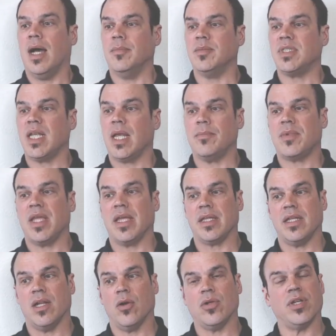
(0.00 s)
Same
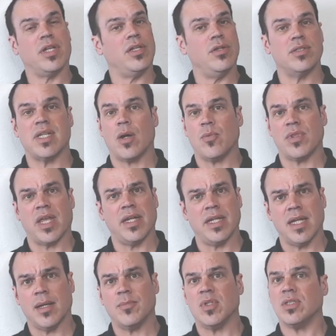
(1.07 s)
thing, you can use that with any
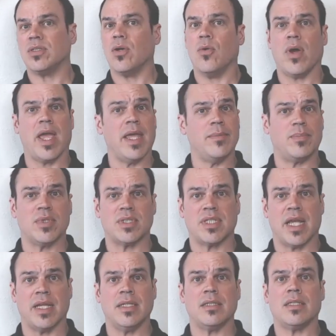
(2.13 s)
number. So
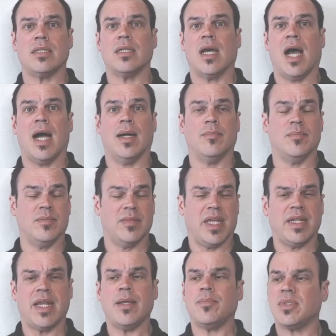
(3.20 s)
8%, and
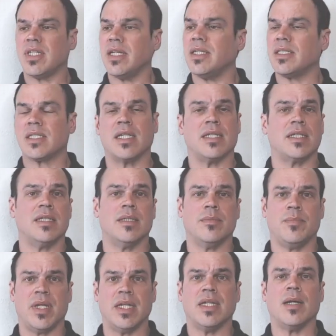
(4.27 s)
8% is going to
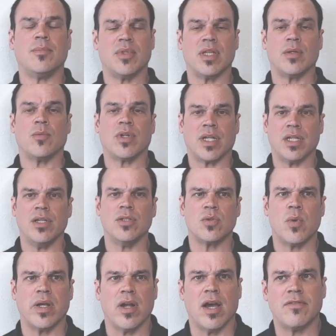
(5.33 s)
be a number that we're going to use
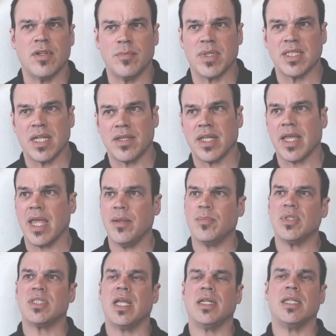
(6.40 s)
quite often because I think
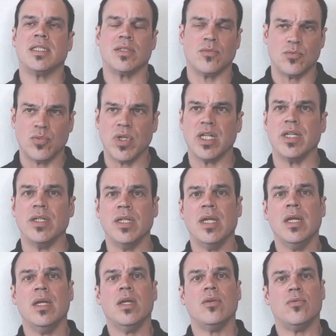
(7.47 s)
8% is a really
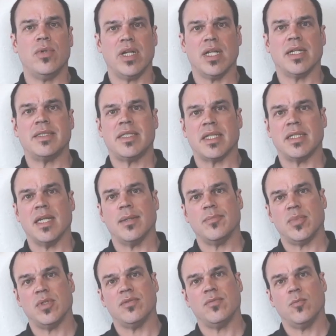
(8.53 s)
realistic
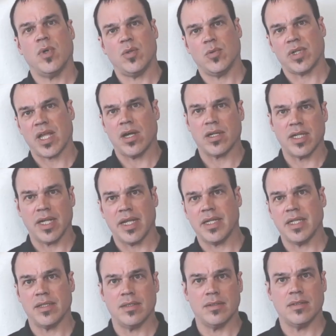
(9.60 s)
number when we're
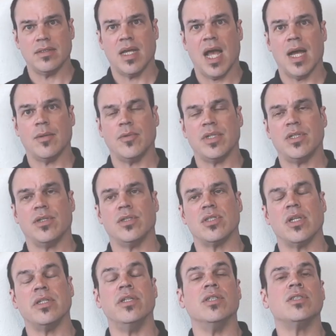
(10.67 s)
calculating returns
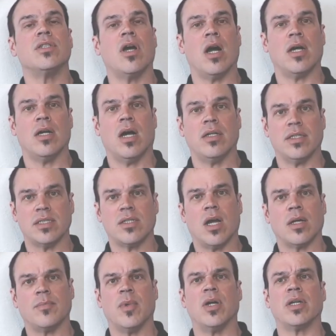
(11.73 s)
on the
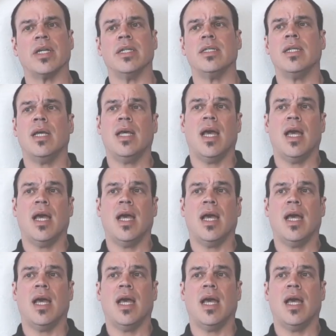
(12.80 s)
stock market.